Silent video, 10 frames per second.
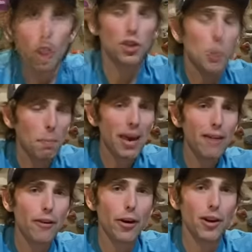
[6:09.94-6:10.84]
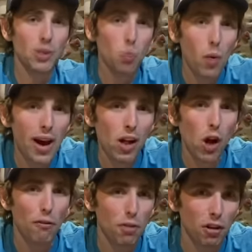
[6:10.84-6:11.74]
So you may have heard as
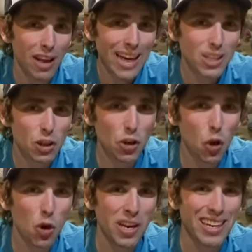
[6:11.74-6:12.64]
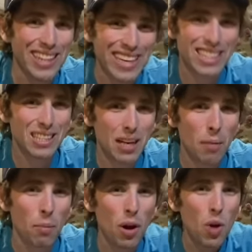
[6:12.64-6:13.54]
well of the lesser known knee
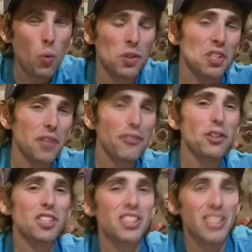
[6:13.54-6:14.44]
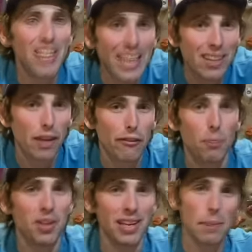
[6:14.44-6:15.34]
scum, which differs slightly
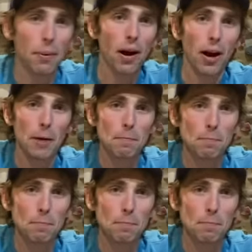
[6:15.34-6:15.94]
from the knee bar.